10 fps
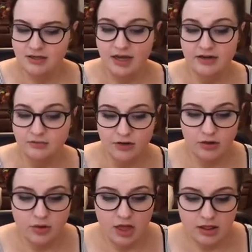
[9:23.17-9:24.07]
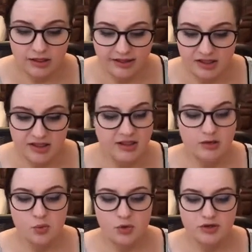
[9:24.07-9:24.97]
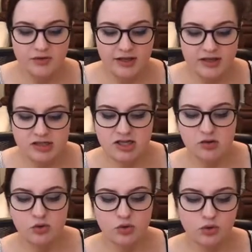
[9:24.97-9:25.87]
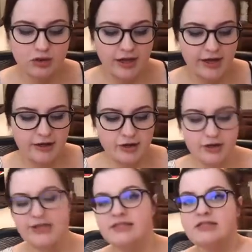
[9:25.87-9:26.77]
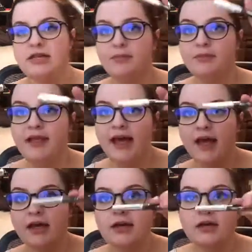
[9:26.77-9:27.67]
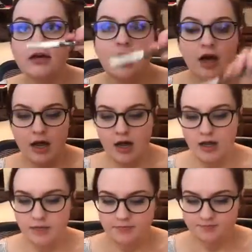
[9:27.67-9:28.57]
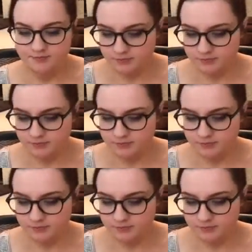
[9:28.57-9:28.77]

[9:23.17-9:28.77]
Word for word: I don't know London Wonderland gel cool liner it's in black um,